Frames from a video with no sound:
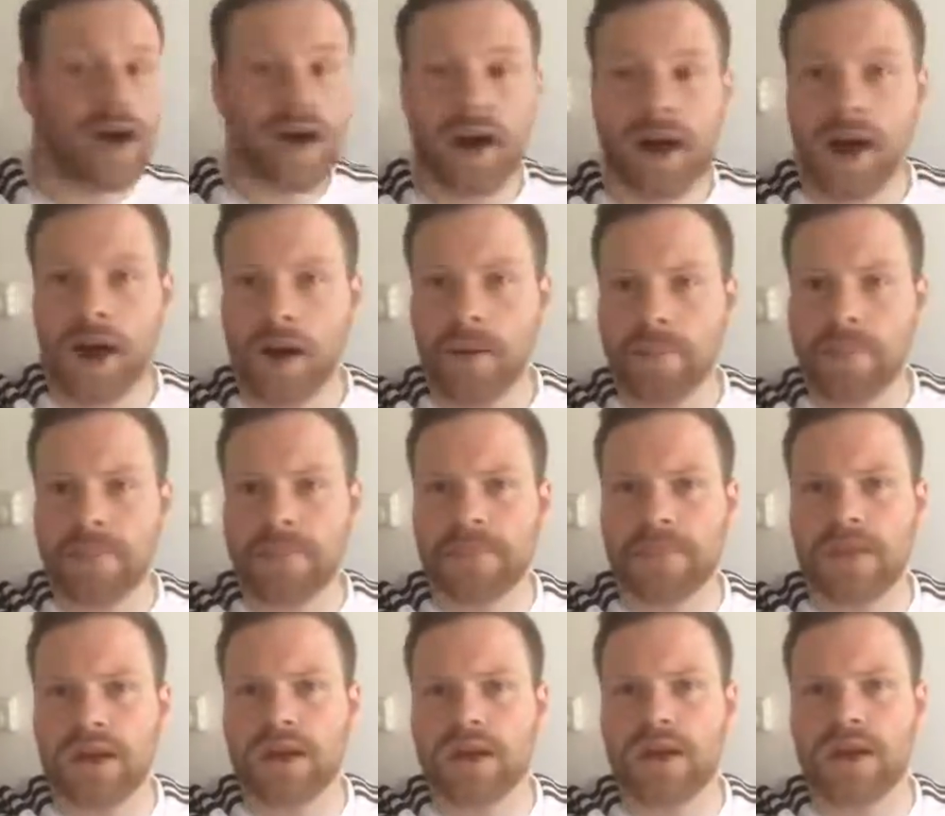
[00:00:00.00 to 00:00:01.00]

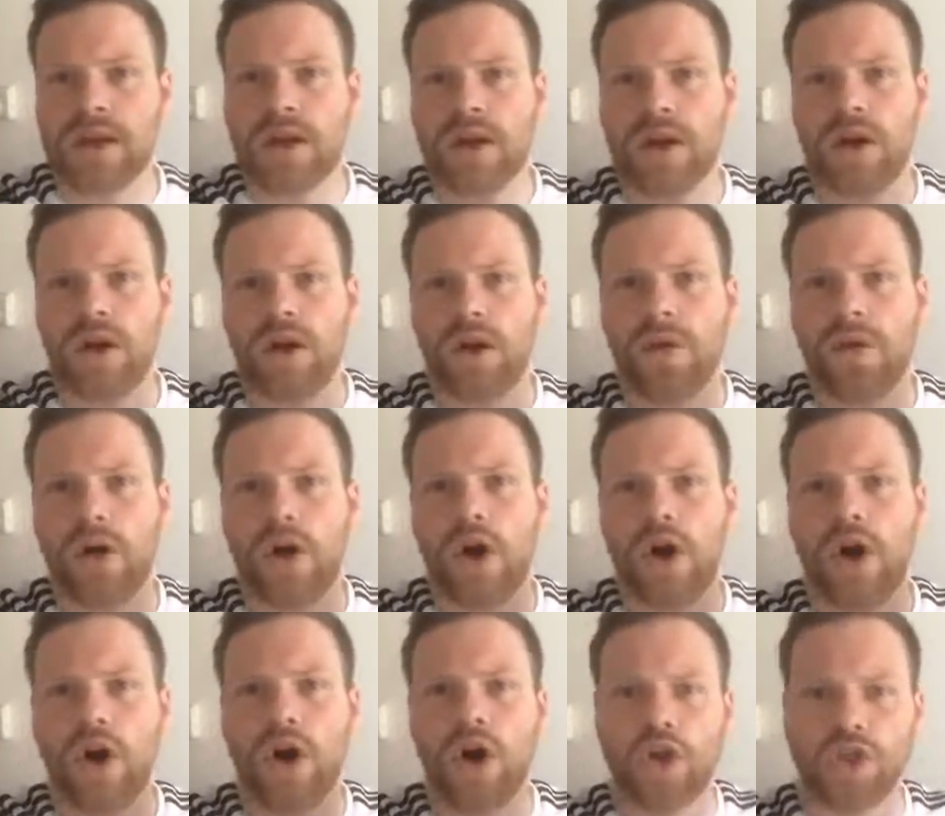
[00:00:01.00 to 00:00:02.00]

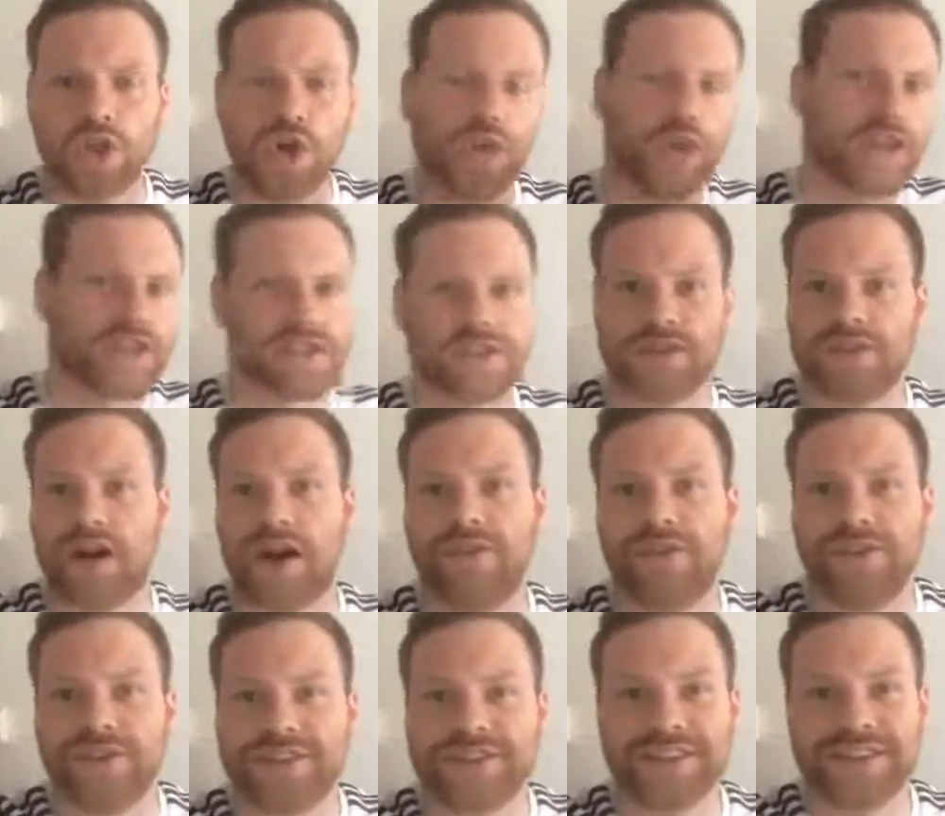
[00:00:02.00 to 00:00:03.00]
Although this is
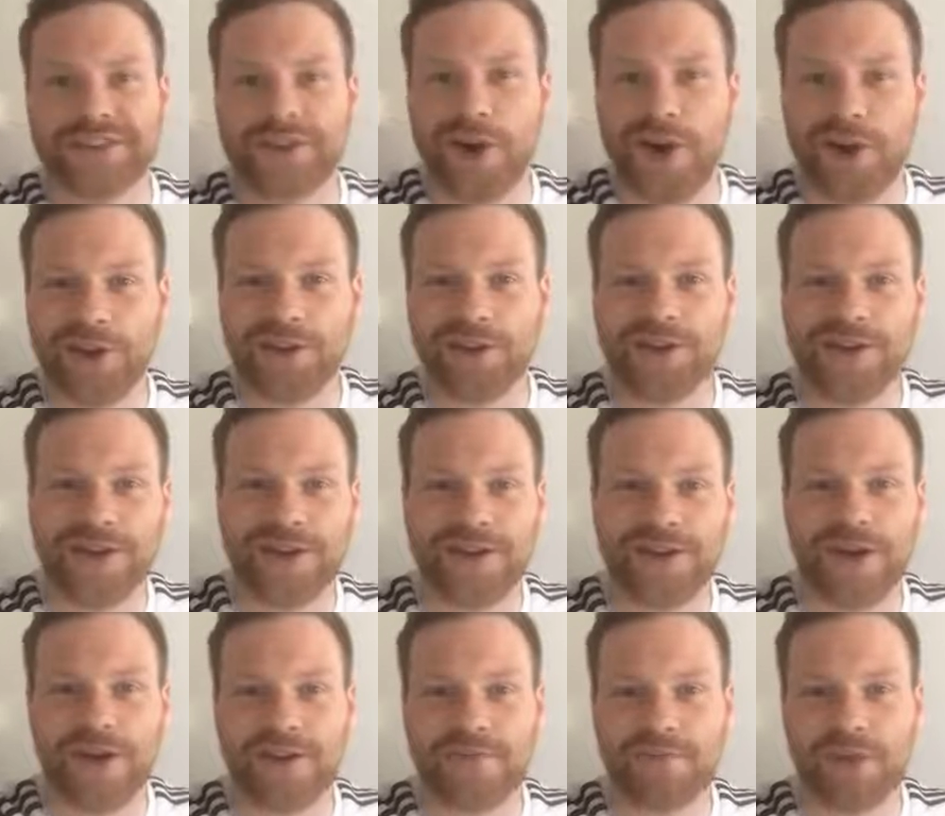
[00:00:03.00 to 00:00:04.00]
obviously not
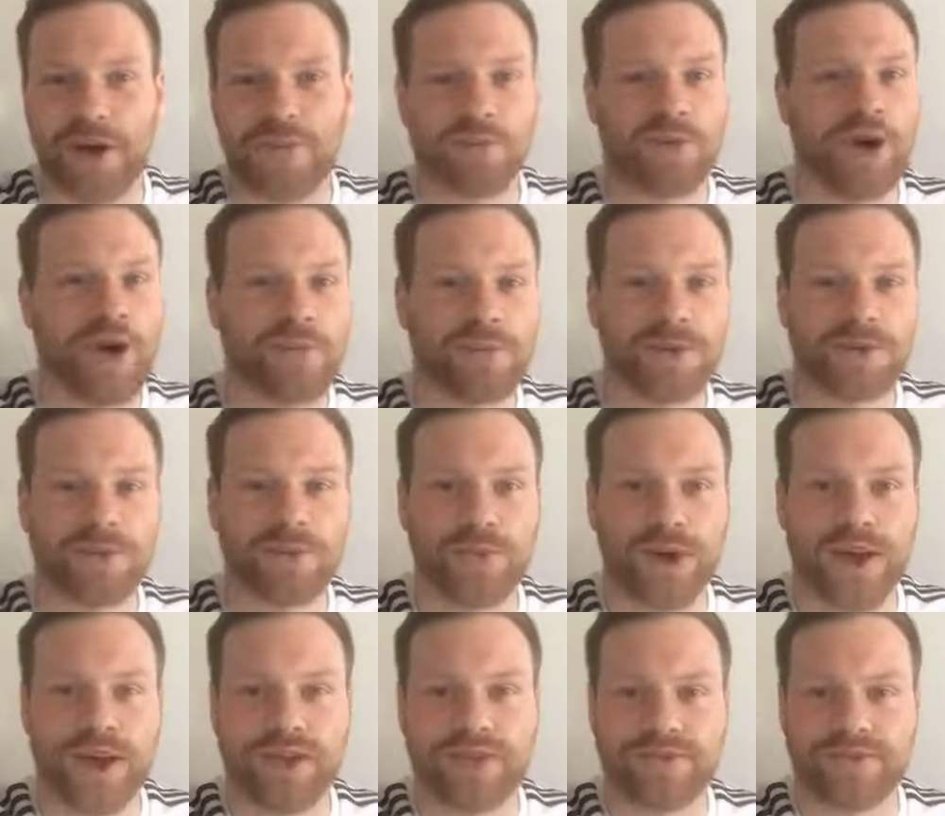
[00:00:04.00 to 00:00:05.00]
a proper
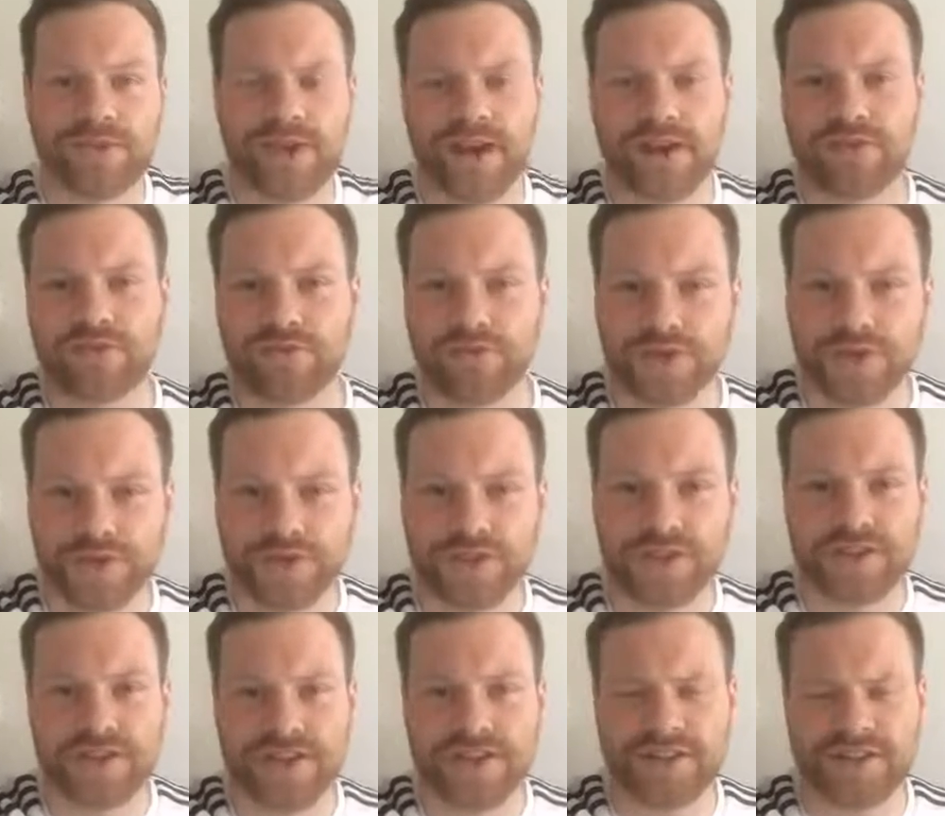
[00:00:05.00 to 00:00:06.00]
way of kind of
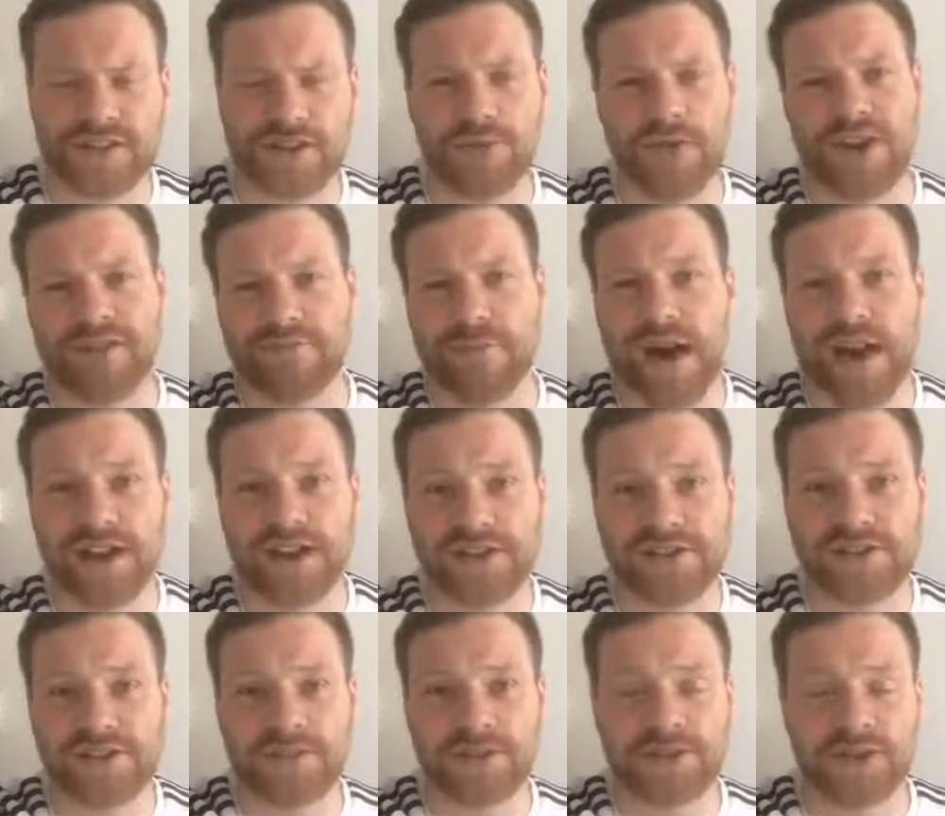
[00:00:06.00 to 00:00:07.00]
reducing tics and a way of
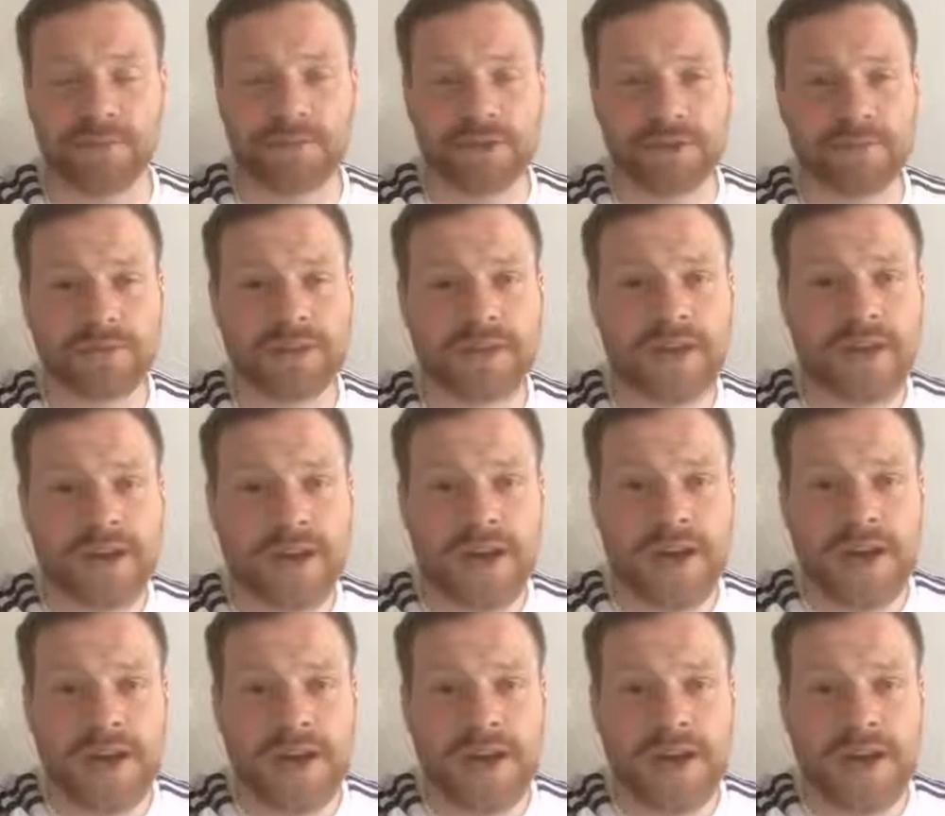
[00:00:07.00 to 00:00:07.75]
managing their symptoms.